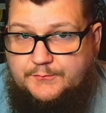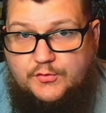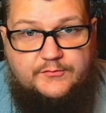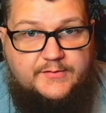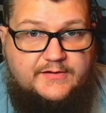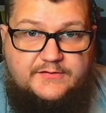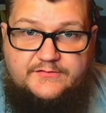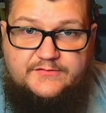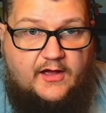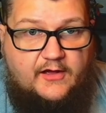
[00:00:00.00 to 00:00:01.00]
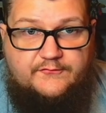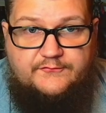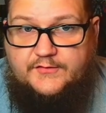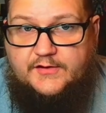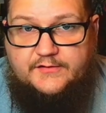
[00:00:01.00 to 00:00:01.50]
movie stuff,
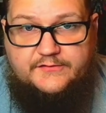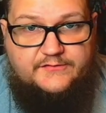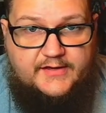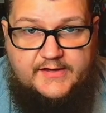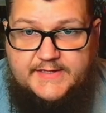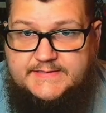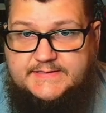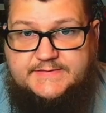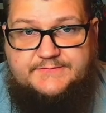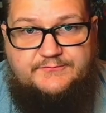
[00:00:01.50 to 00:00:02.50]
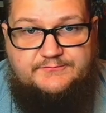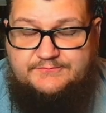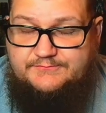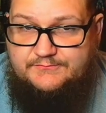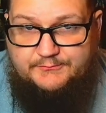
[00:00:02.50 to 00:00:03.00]
uh, skits,
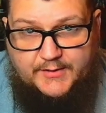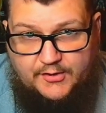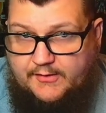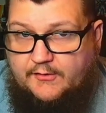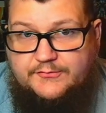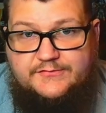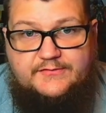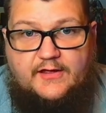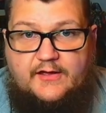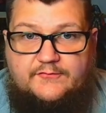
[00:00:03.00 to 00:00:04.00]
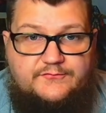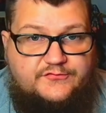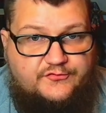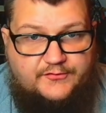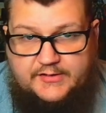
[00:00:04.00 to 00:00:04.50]
mental health stuff,
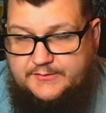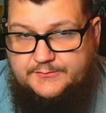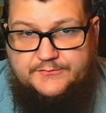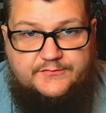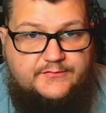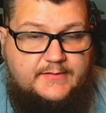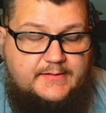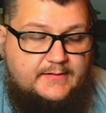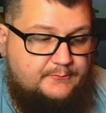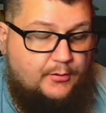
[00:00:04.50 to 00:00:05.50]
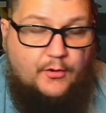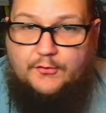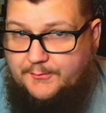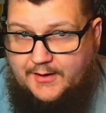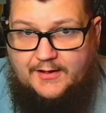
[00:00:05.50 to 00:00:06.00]
streams,
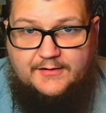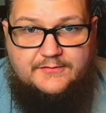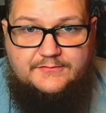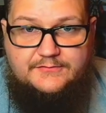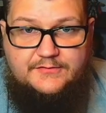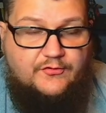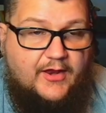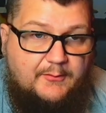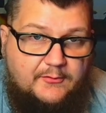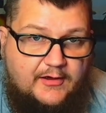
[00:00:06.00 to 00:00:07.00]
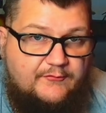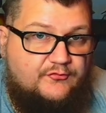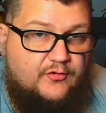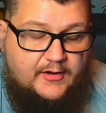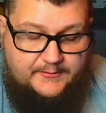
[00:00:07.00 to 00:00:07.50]
Pokemon, you name it, I've
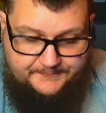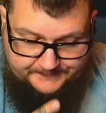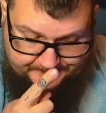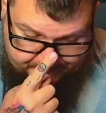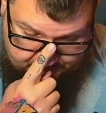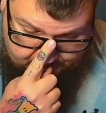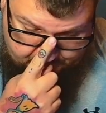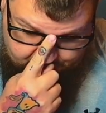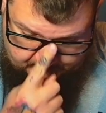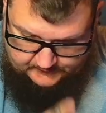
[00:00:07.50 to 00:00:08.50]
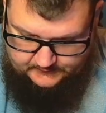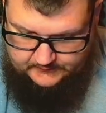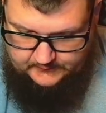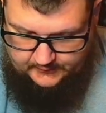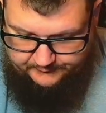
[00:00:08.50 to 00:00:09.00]
tried.
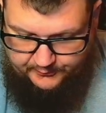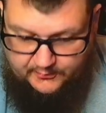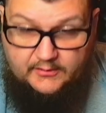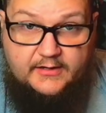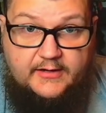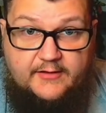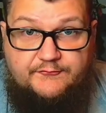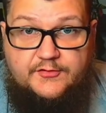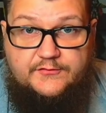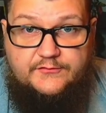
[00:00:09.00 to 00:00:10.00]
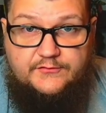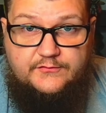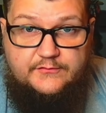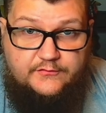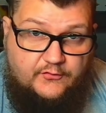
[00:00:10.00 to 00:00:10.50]
I put a lot of effort
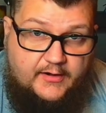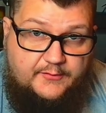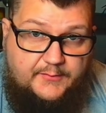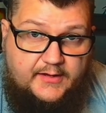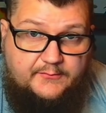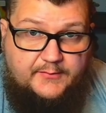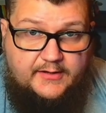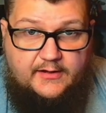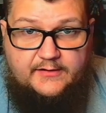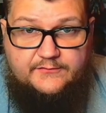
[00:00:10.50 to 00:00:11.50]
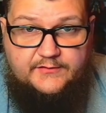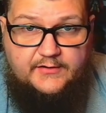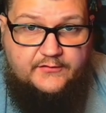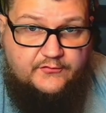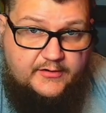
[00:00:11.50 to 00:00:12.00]
to try to make my
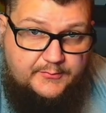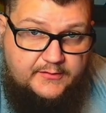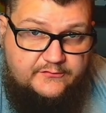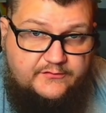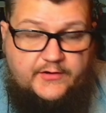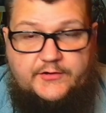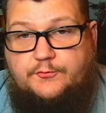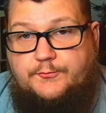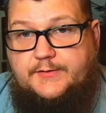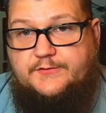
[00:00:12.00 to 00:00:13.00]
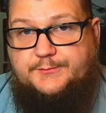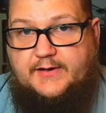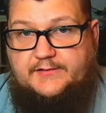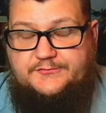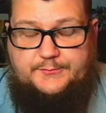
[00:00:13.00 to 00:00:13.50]
content. I try to be as genuine as
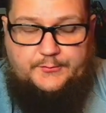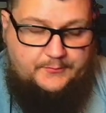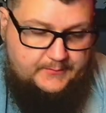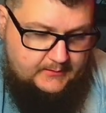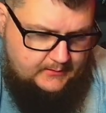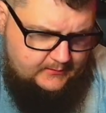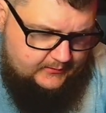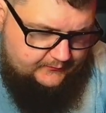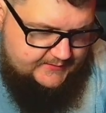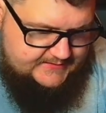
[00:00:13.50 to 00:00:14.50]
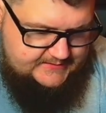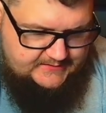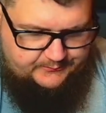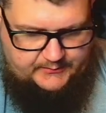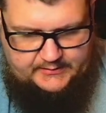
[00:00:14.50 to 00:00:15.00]
possible. Now, this
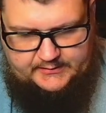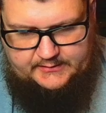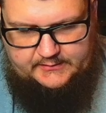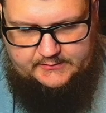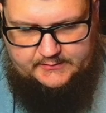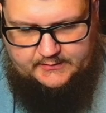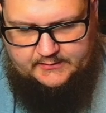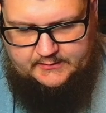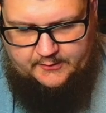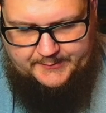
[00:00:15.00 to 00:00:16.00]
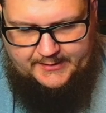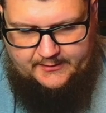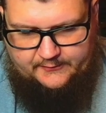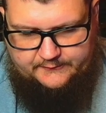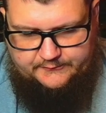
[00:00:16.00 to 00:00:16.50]
isn't me uh, coming
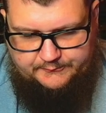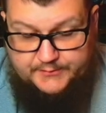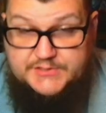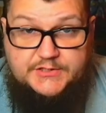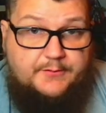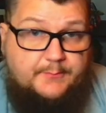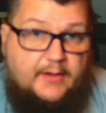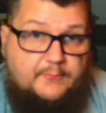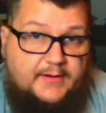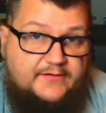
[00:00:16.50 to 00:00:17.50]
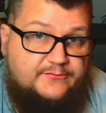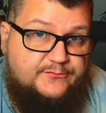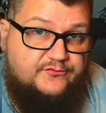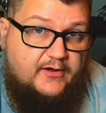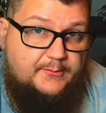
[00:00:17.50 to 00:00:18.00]
out and bitching about my
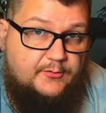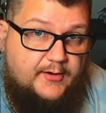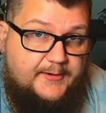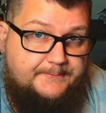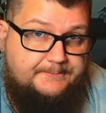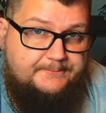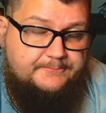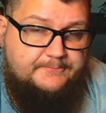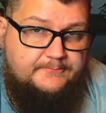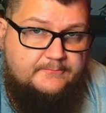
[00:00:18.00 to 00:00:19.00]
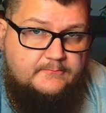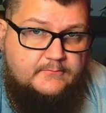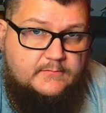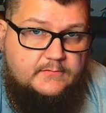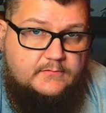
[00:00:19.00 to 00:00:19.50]
subscriber rate.
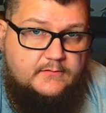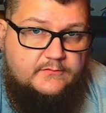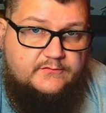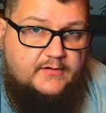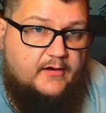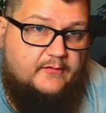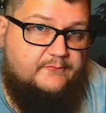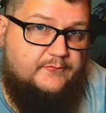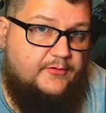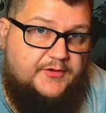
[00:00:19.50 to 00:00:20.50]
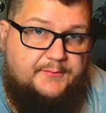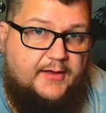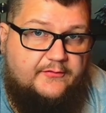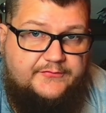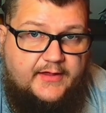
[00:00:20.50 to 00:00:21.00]
It's not really
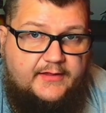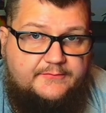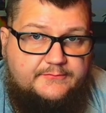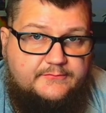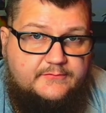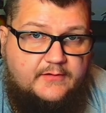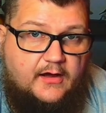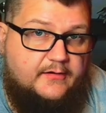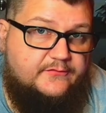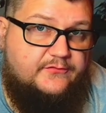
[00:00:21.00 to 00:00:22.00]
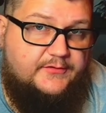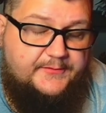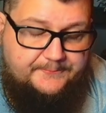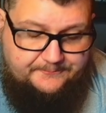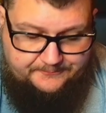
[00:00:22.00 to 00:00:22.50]
about that, honestly.